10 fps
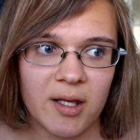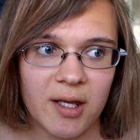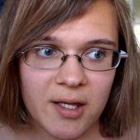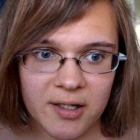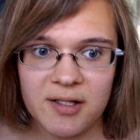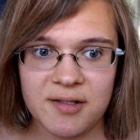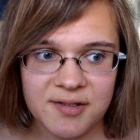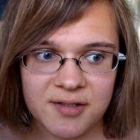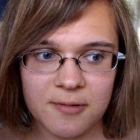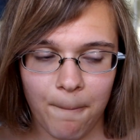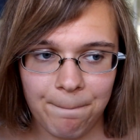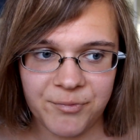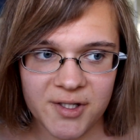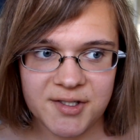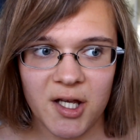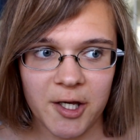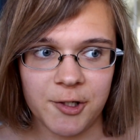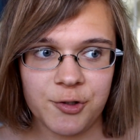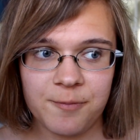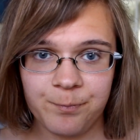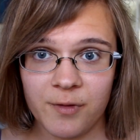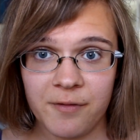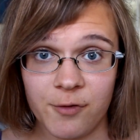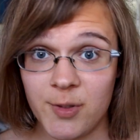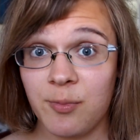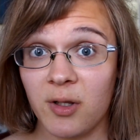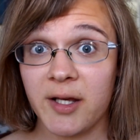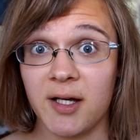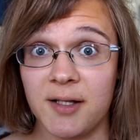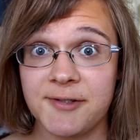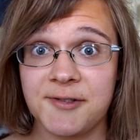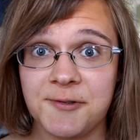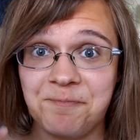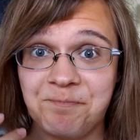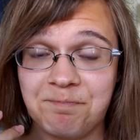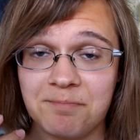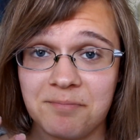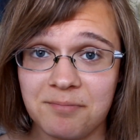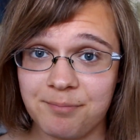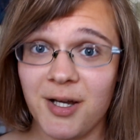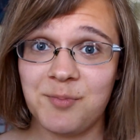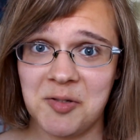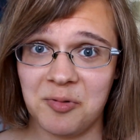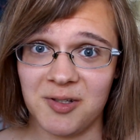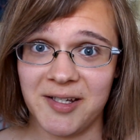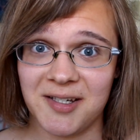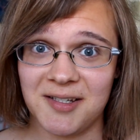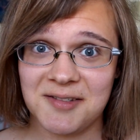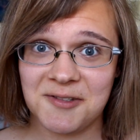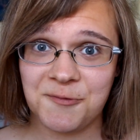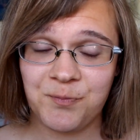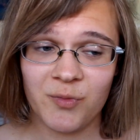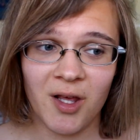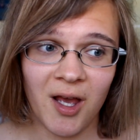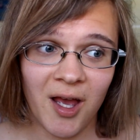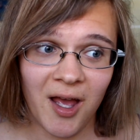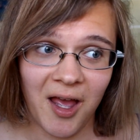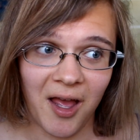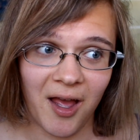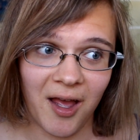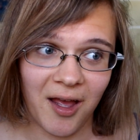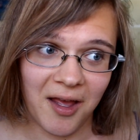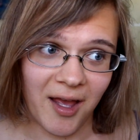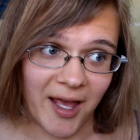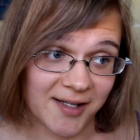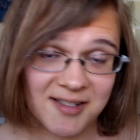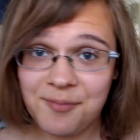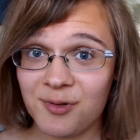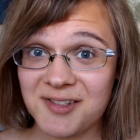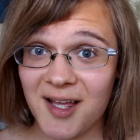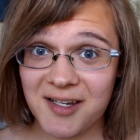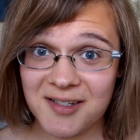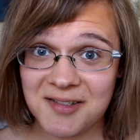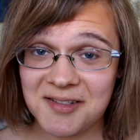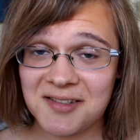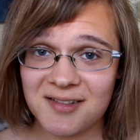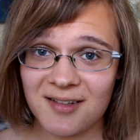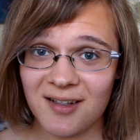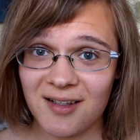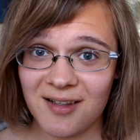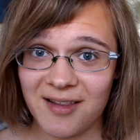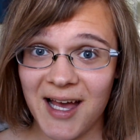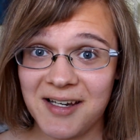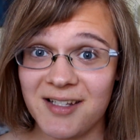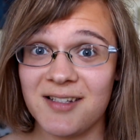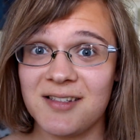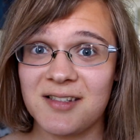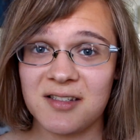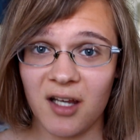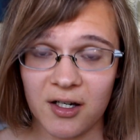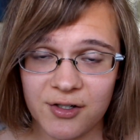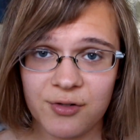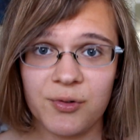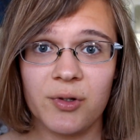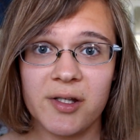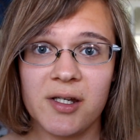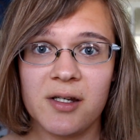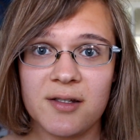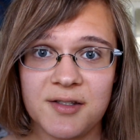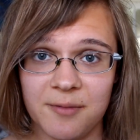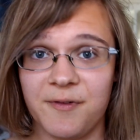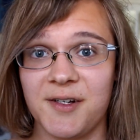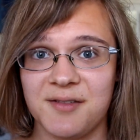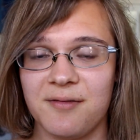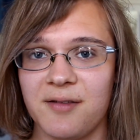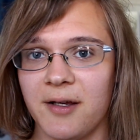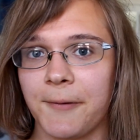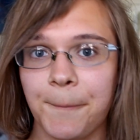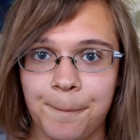it is designed for people like us, by people like us. And as simple as that is a truly subversive thing.